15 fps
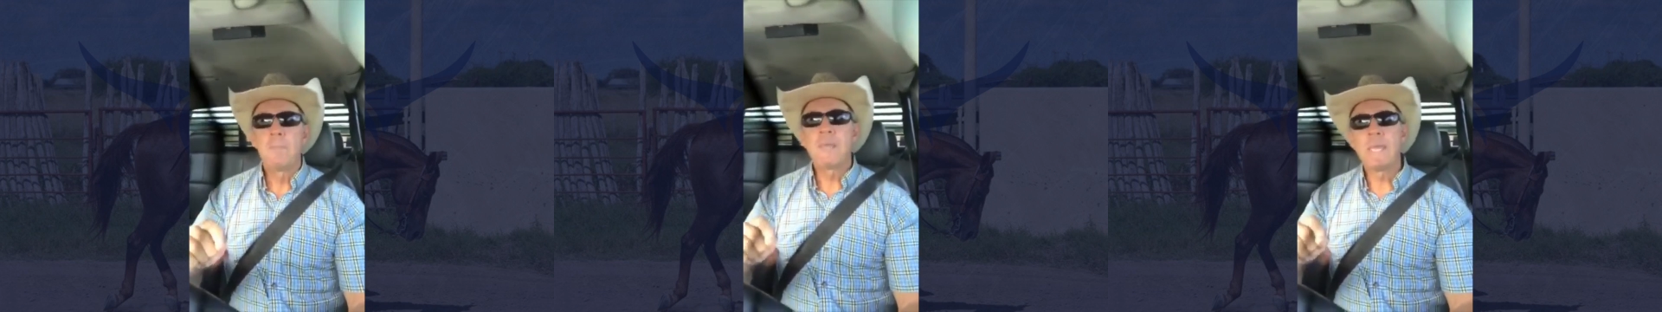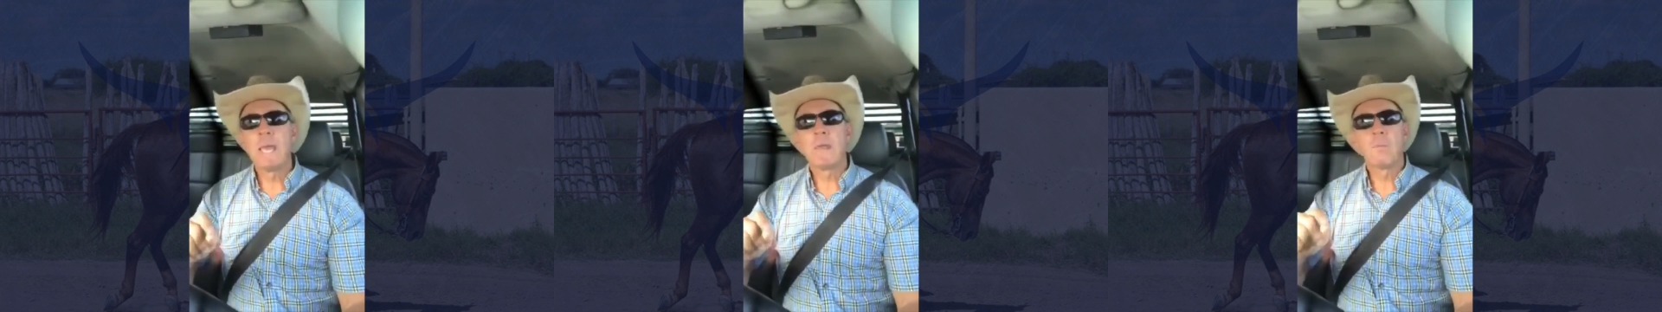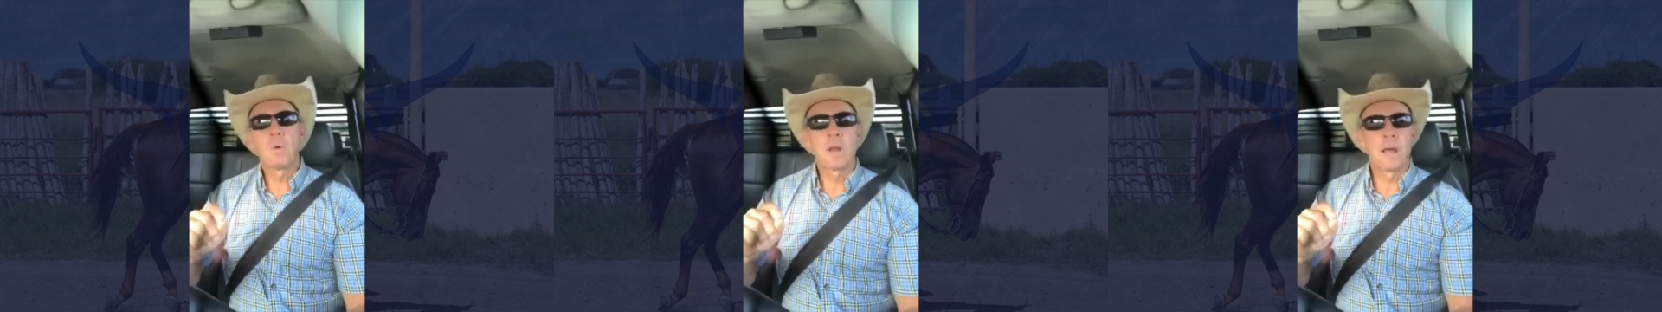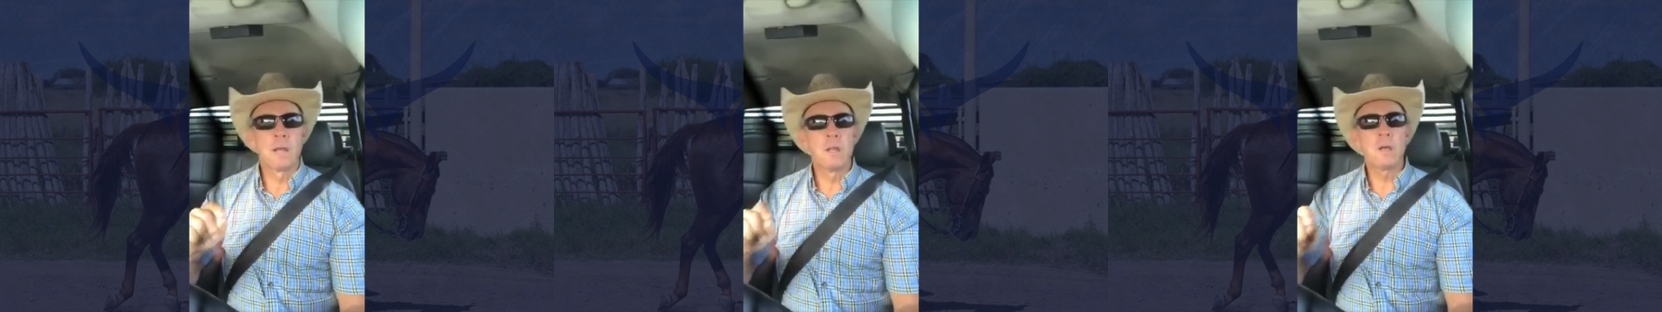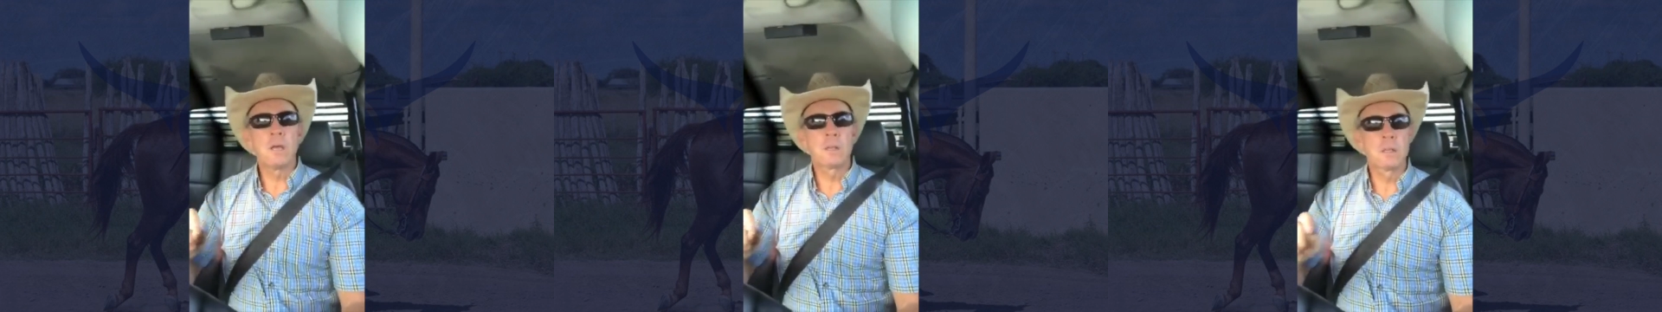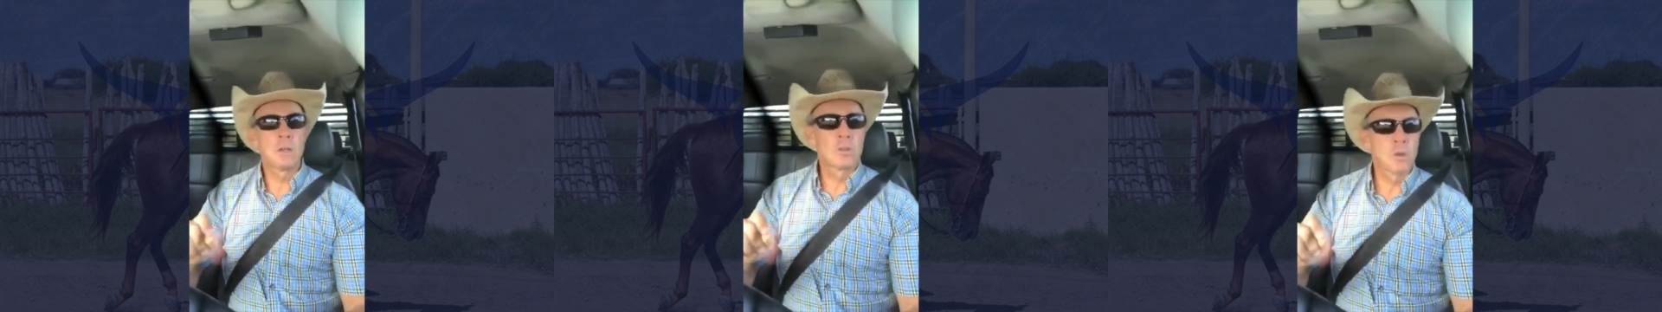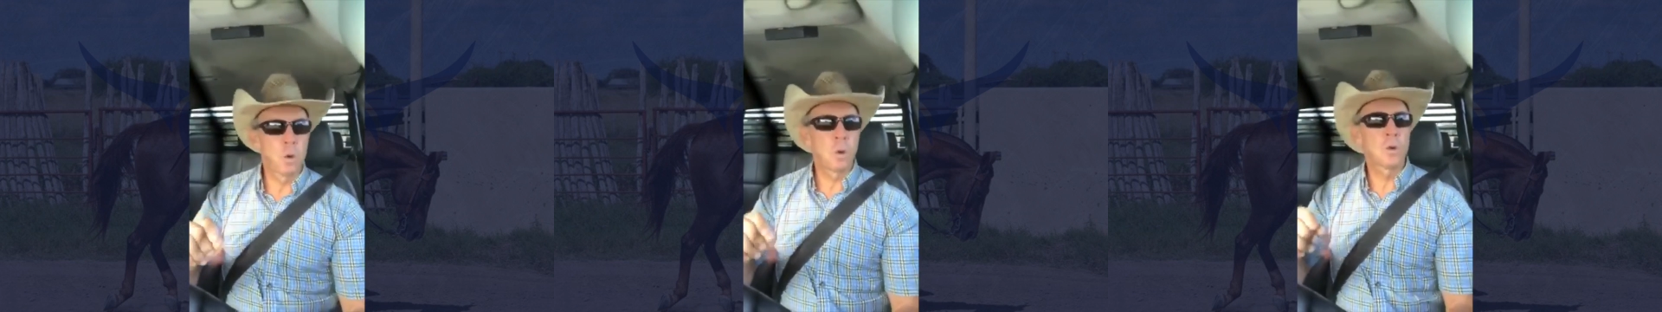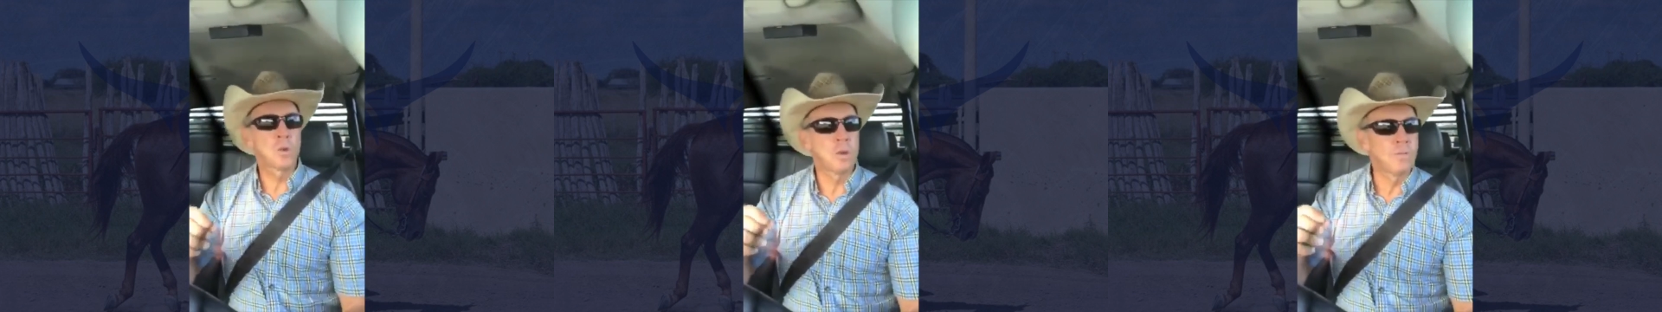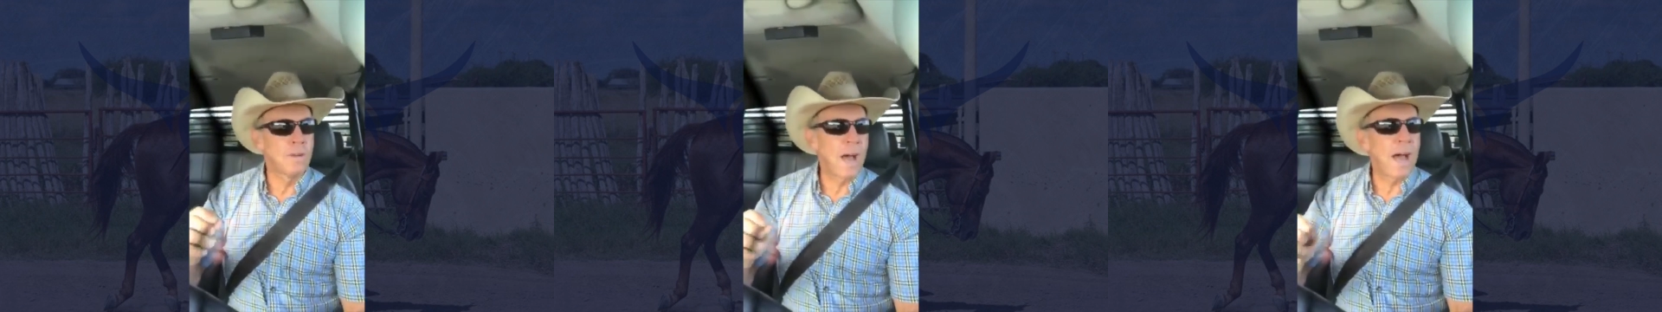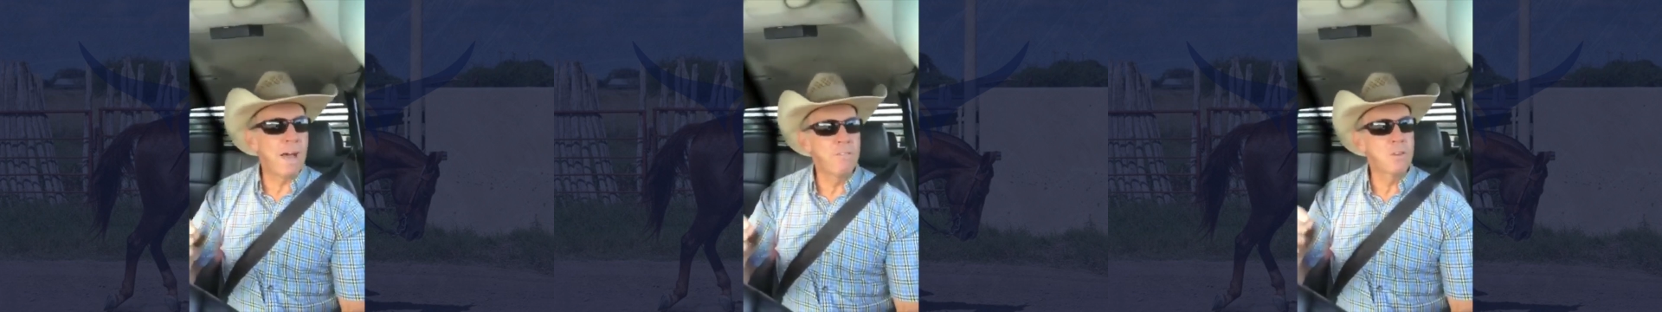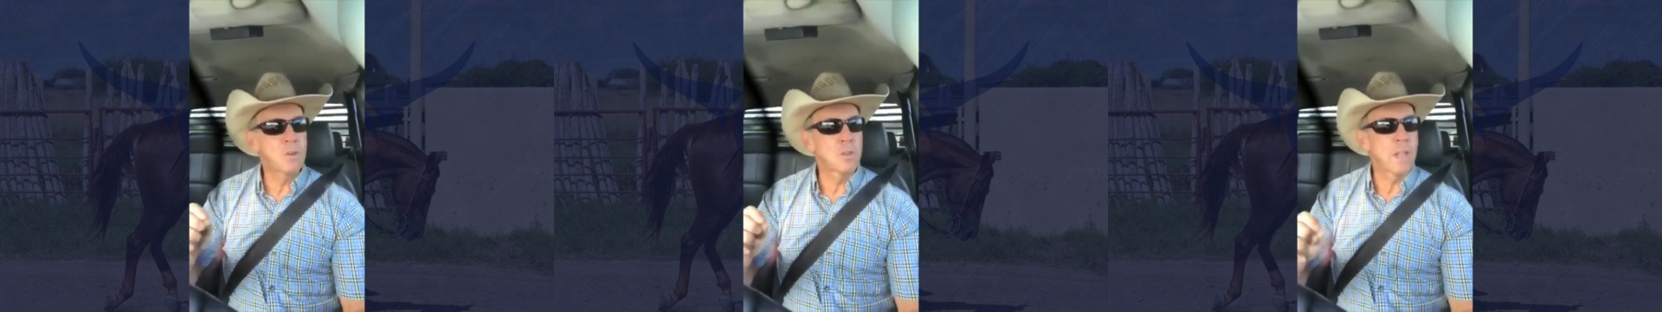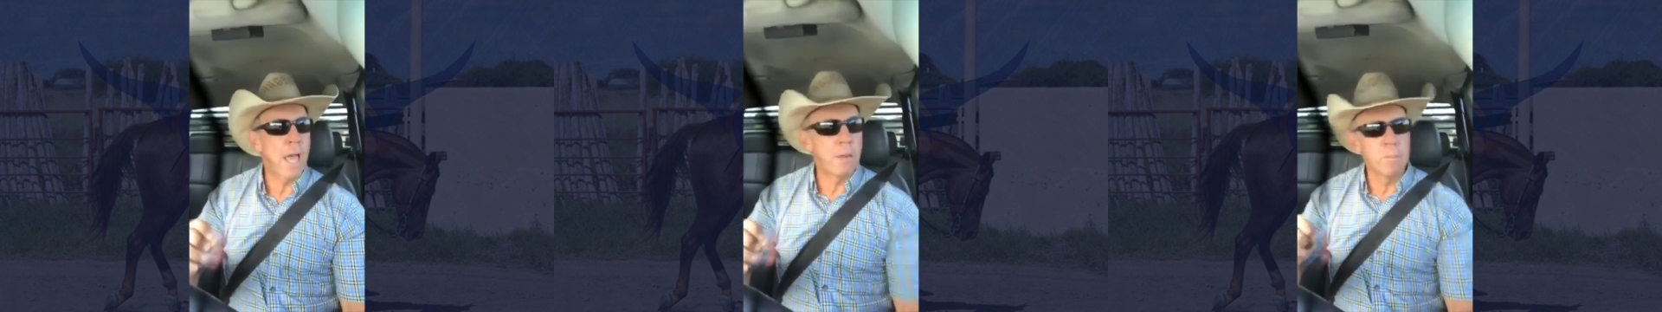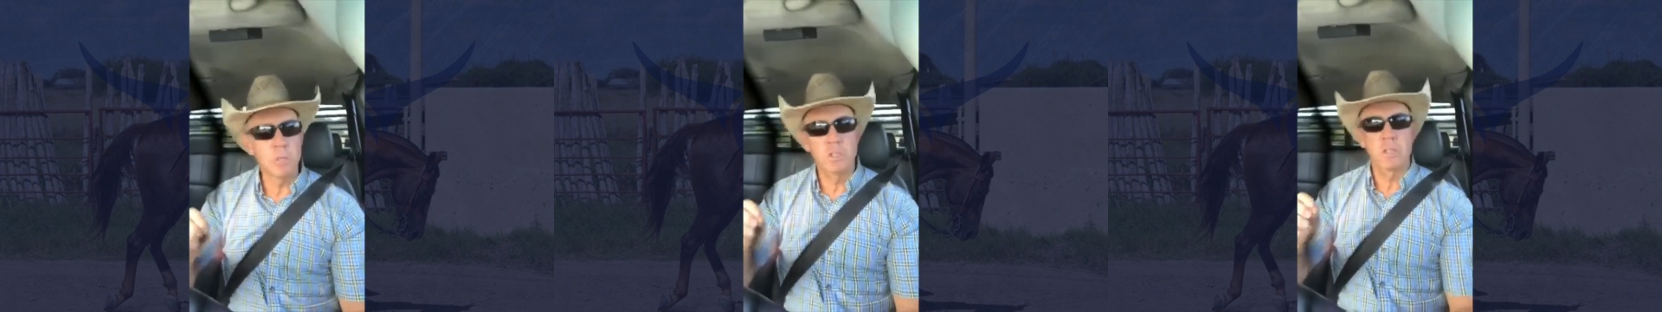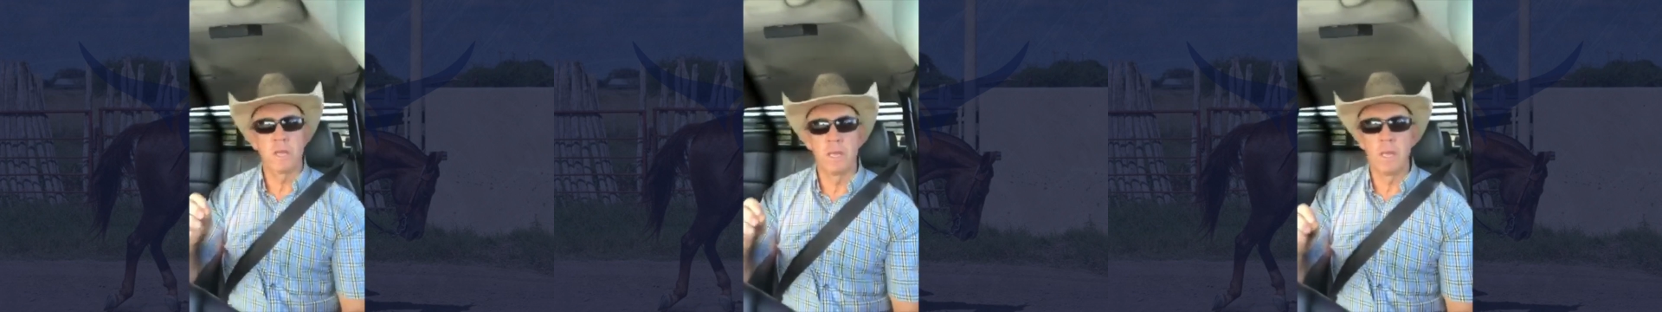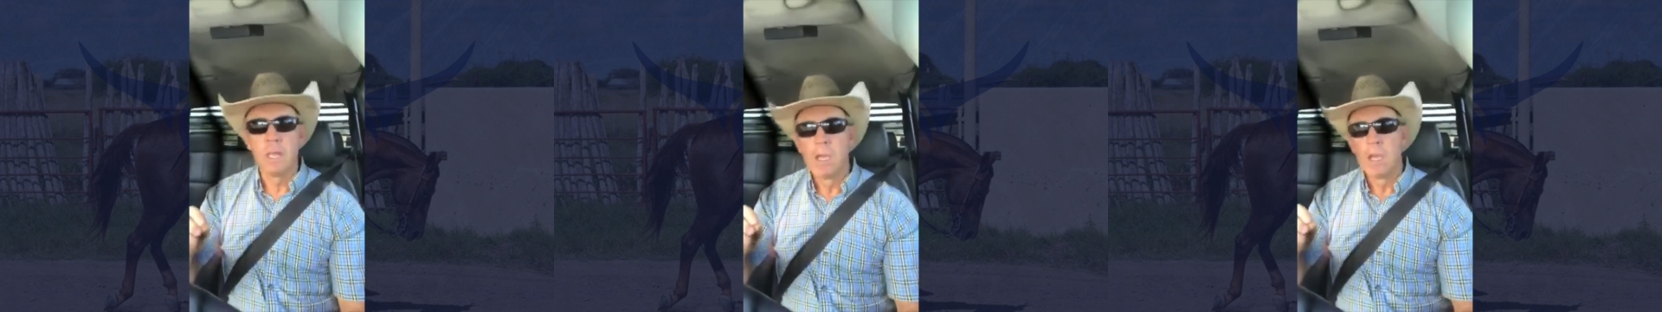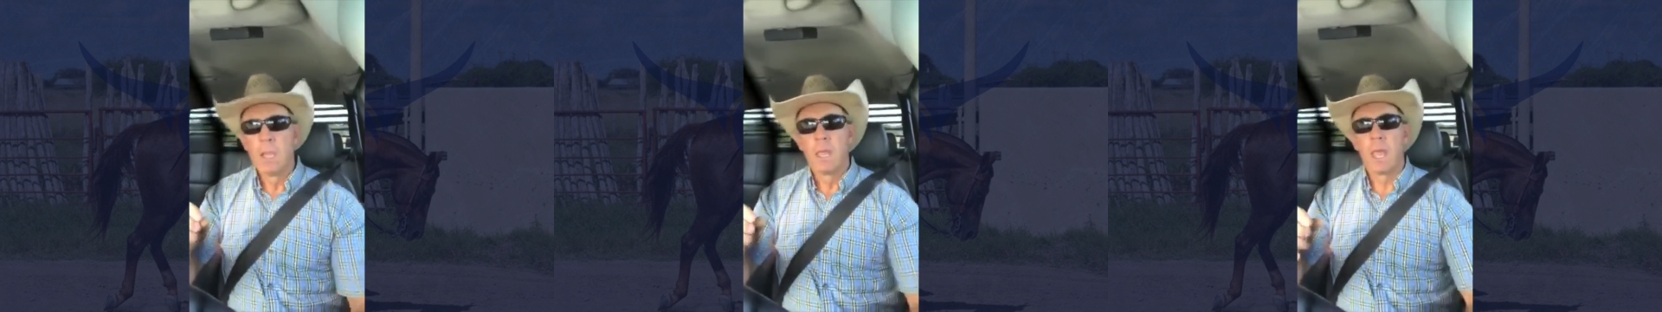But yet, when I look at this horse, if I've established a